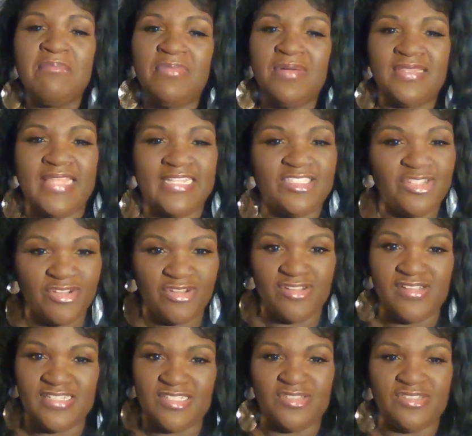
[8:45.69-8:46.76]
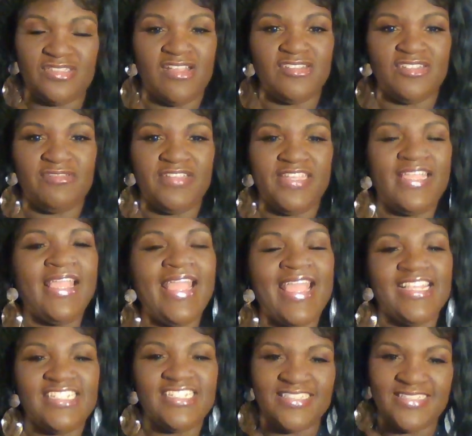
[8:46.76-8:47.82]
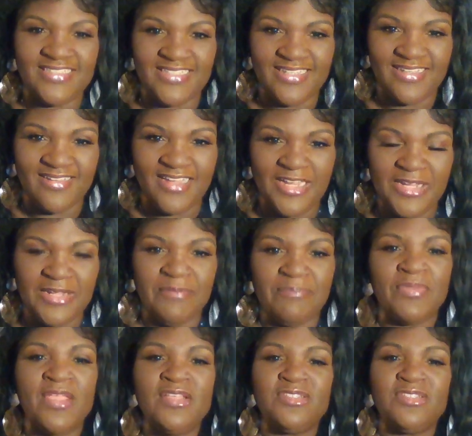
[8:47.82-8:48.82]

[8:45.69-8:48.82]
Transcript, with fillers: but they took her into surgery and she's still here.